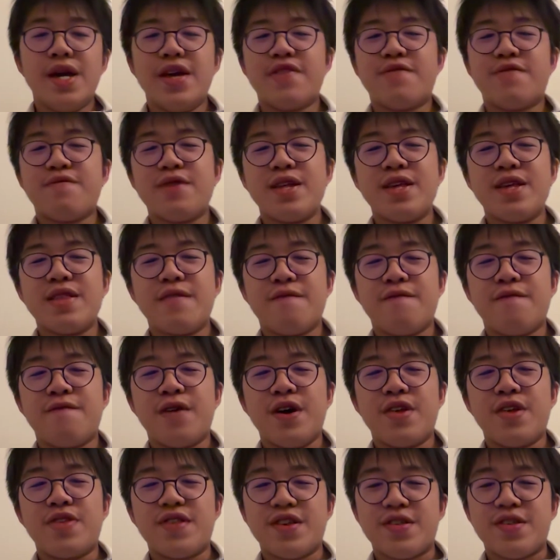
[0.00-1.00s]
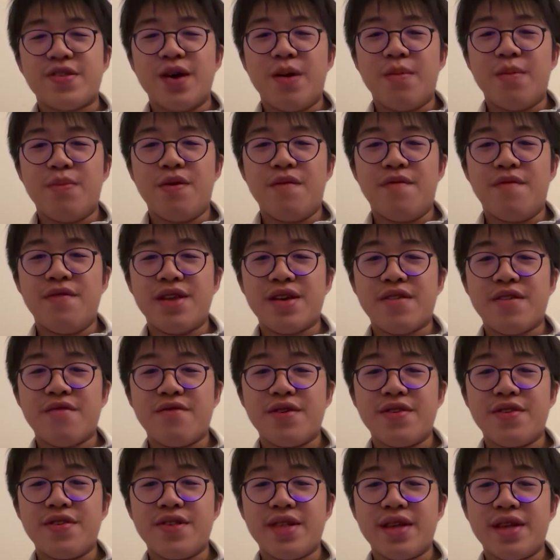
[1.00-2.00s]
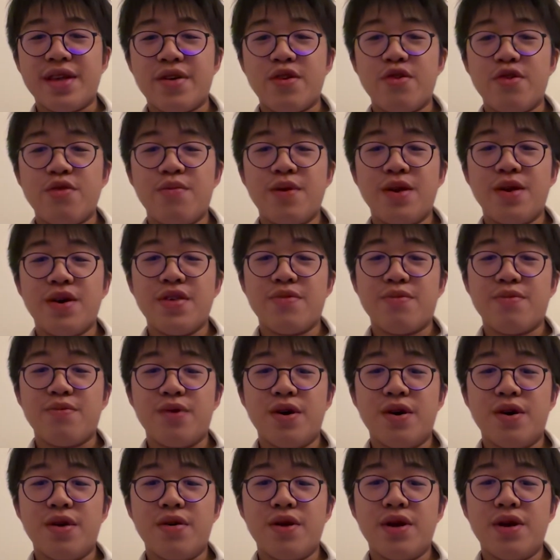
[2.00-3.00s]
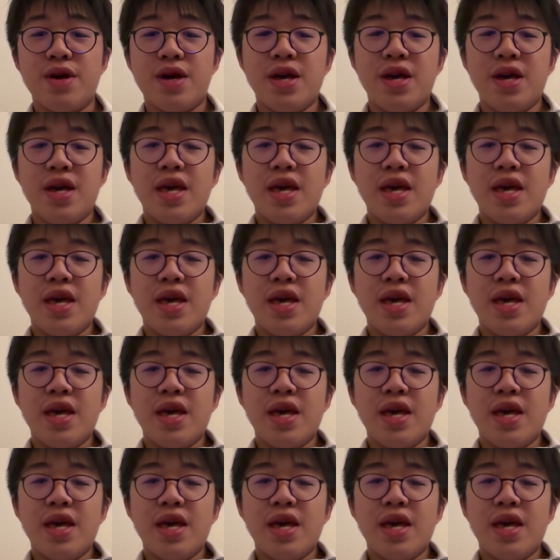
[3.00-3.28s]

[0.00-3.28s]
It's really the first example of an increasingly globalized world.